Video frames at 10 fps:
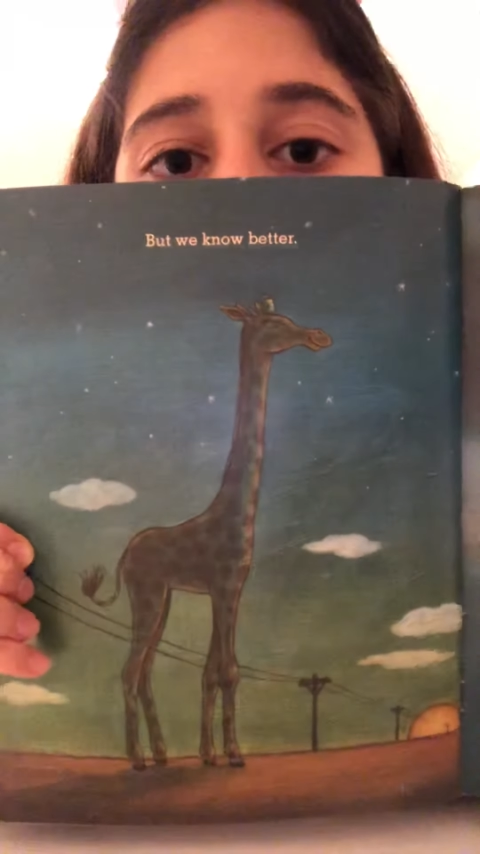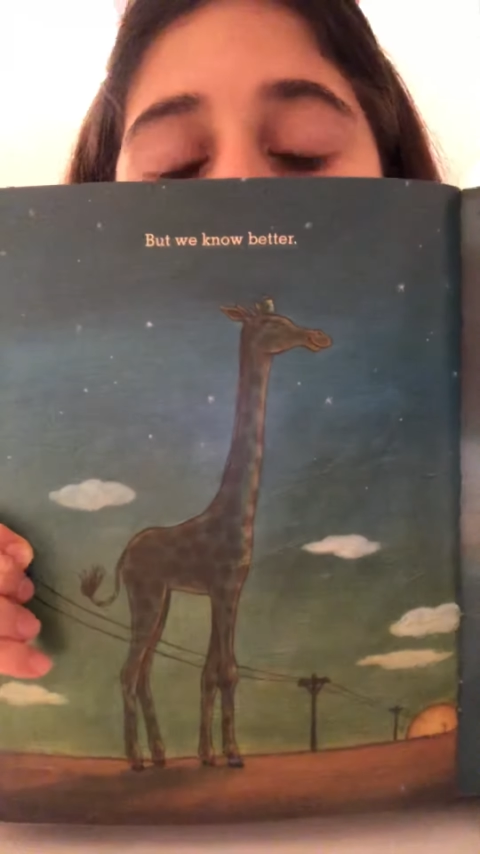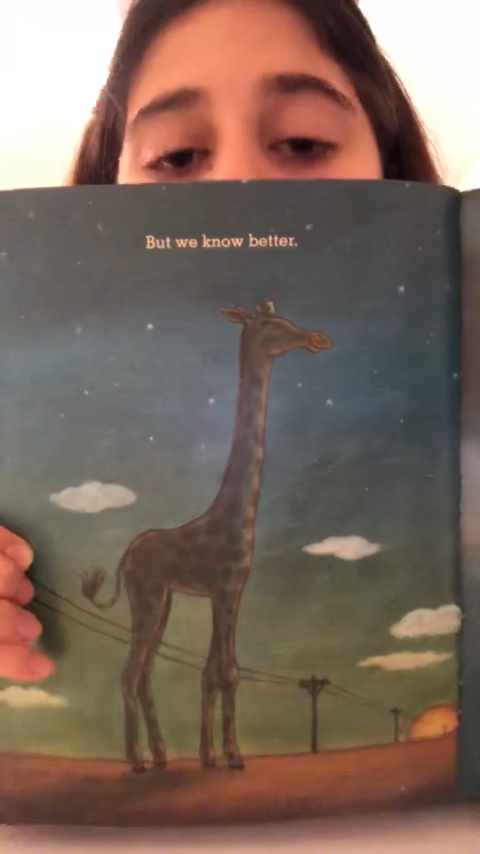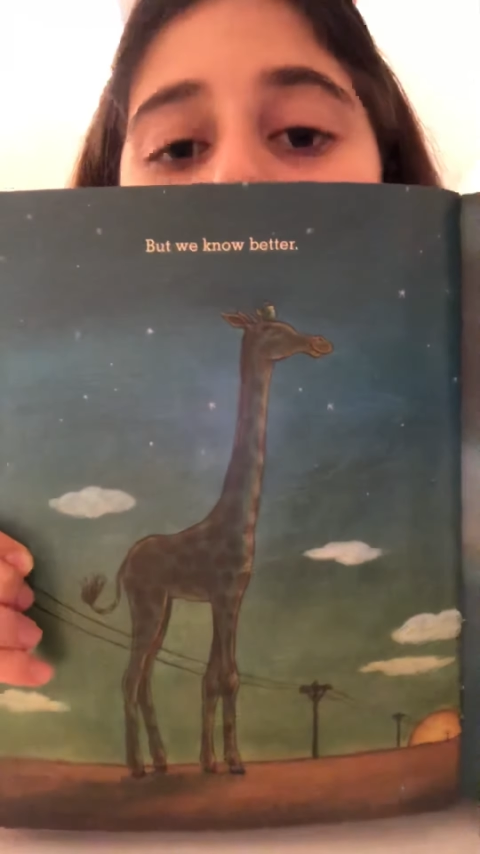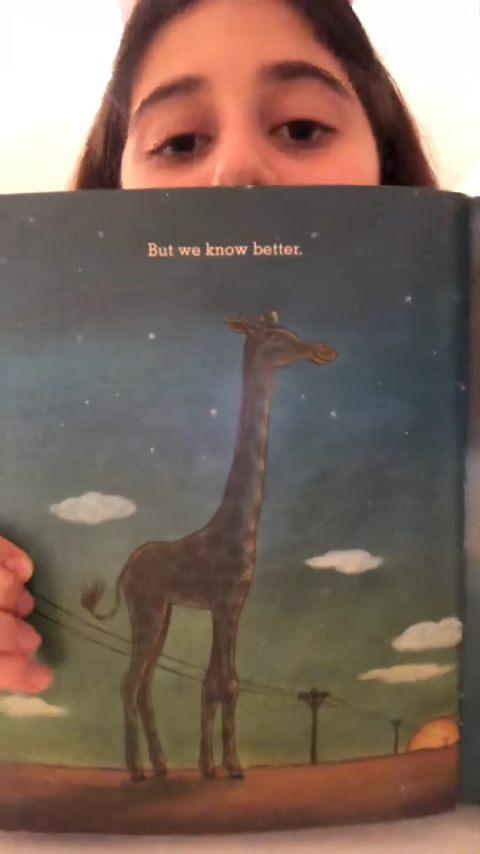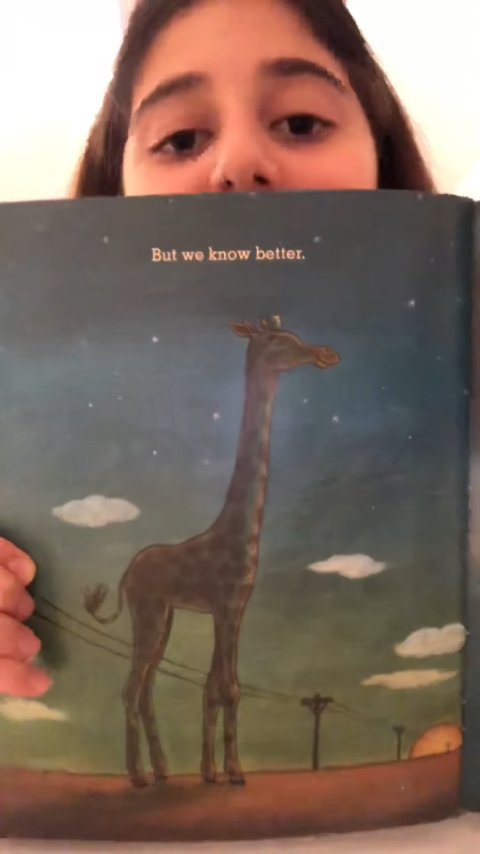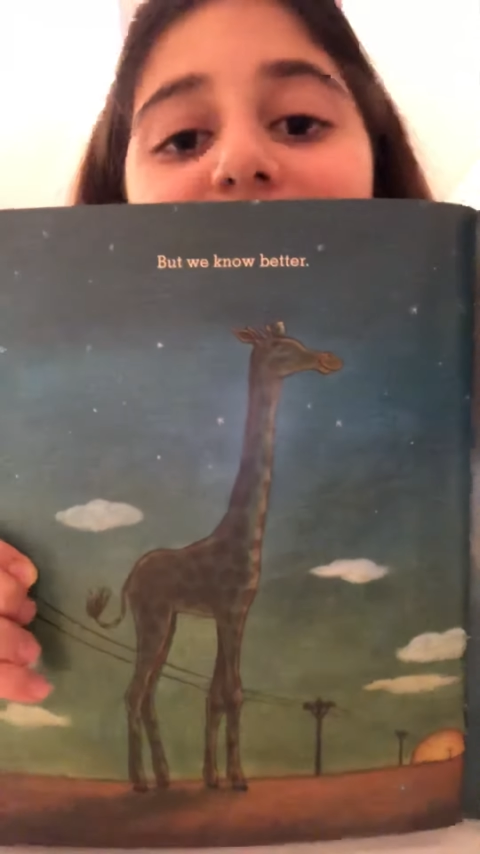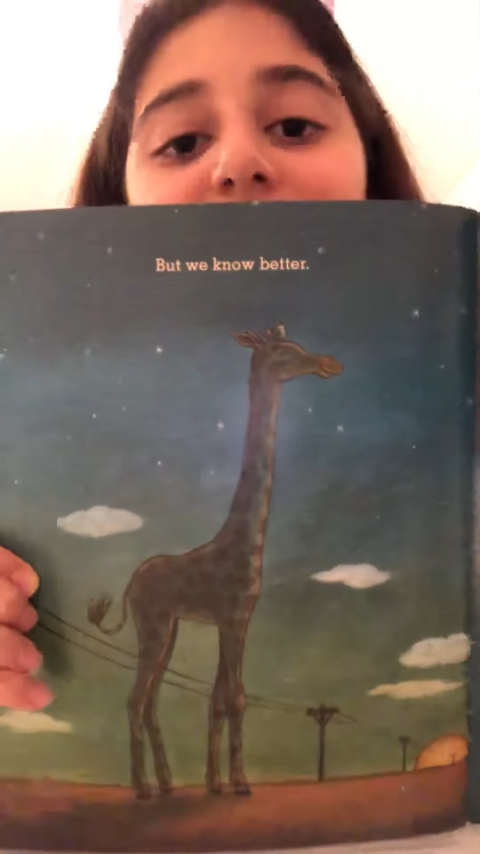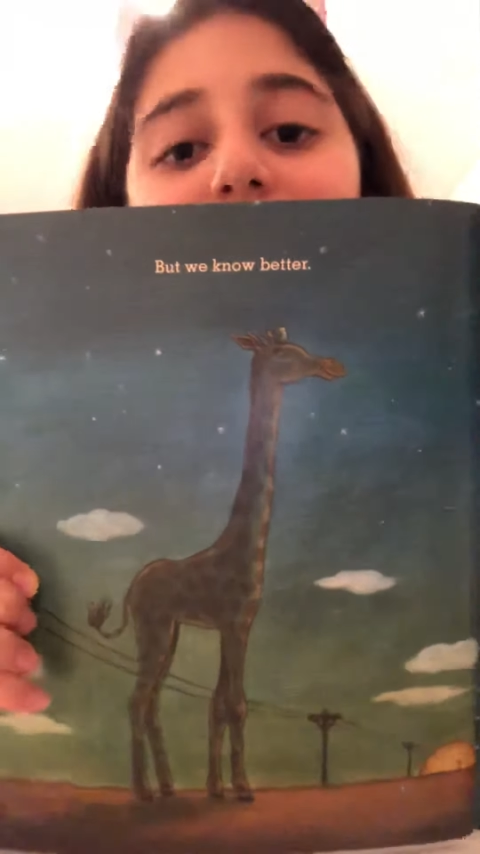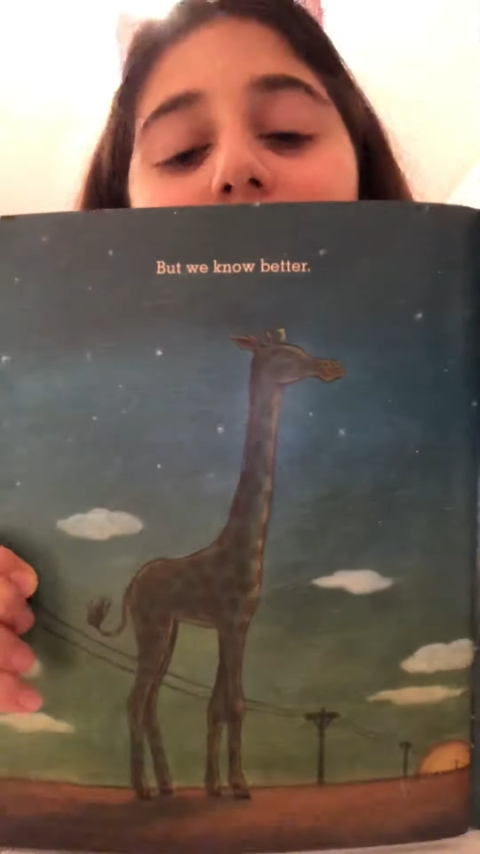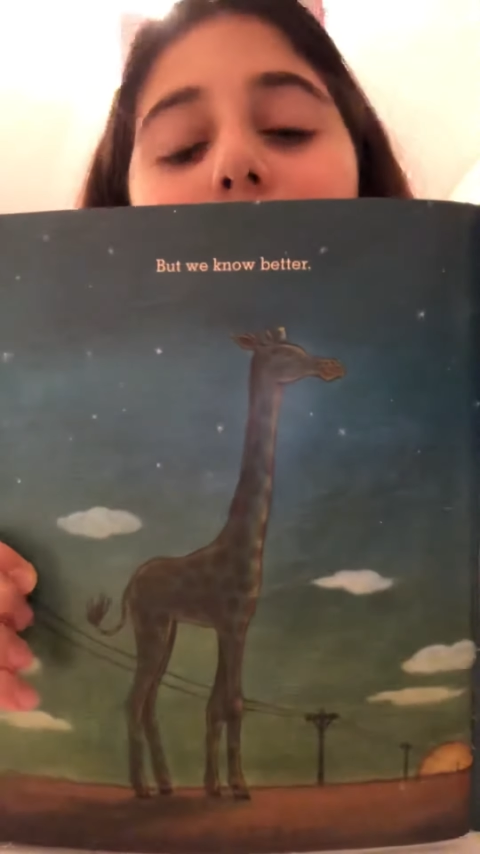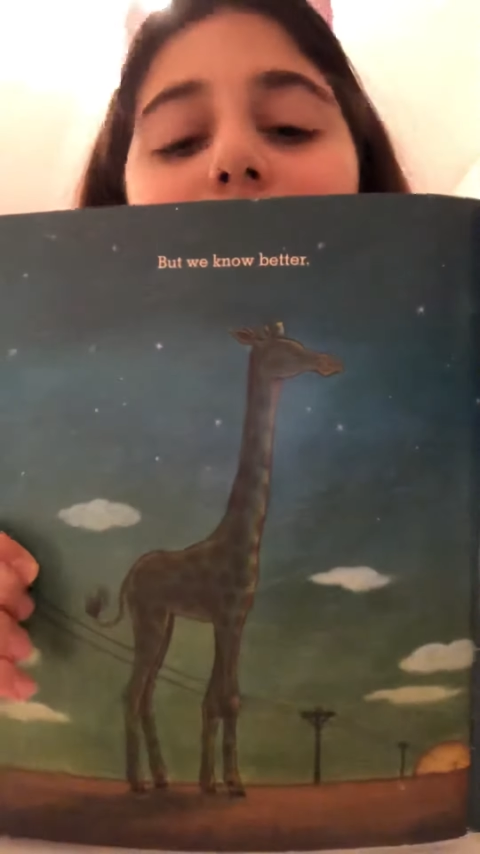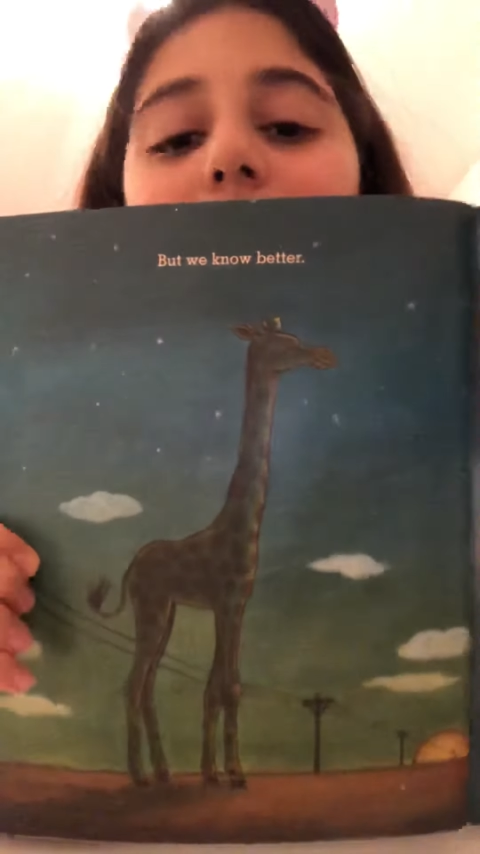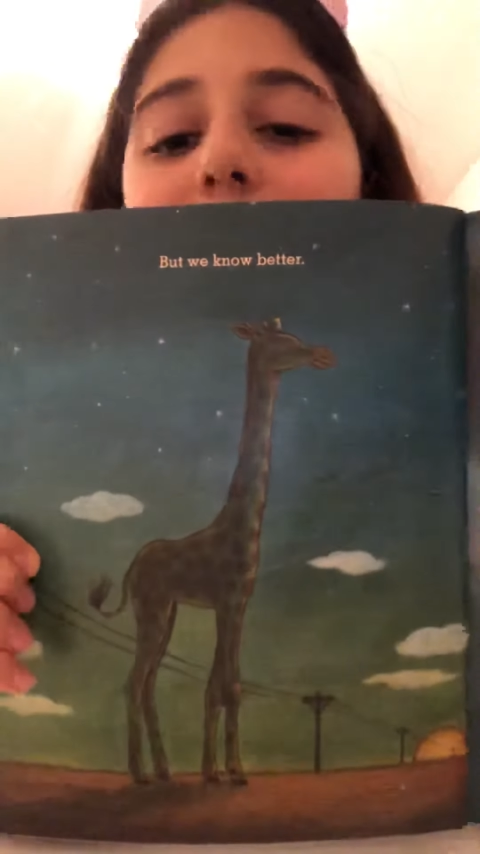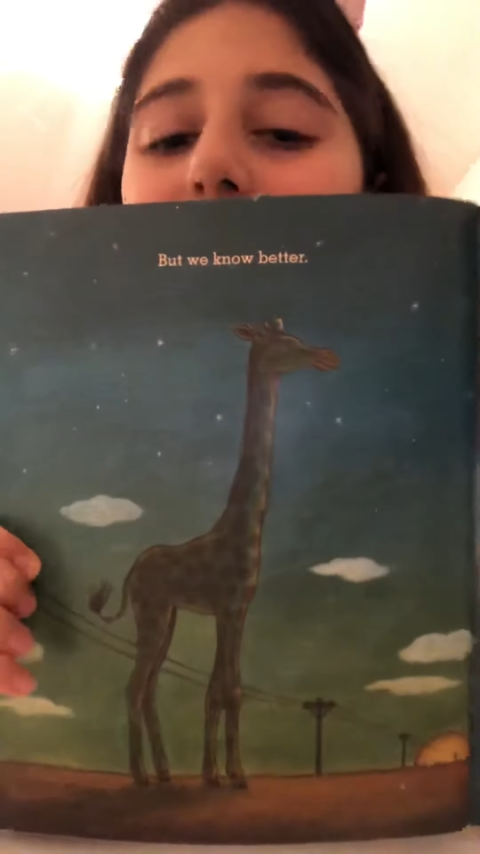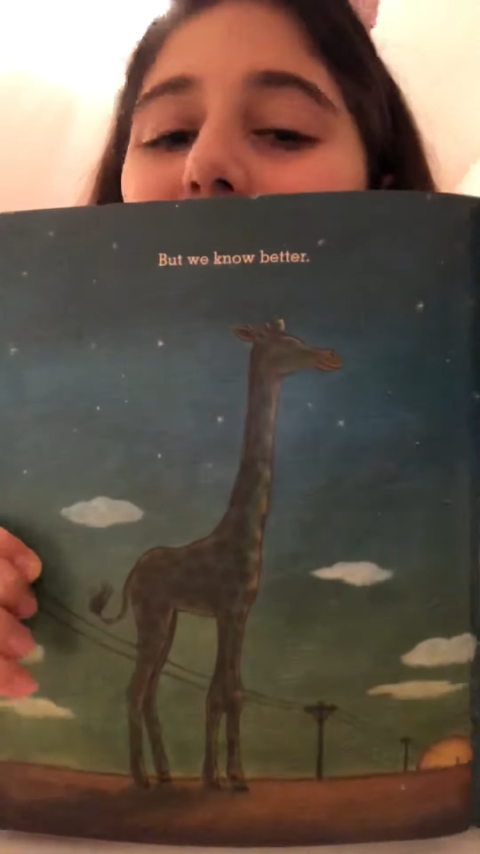liking each other made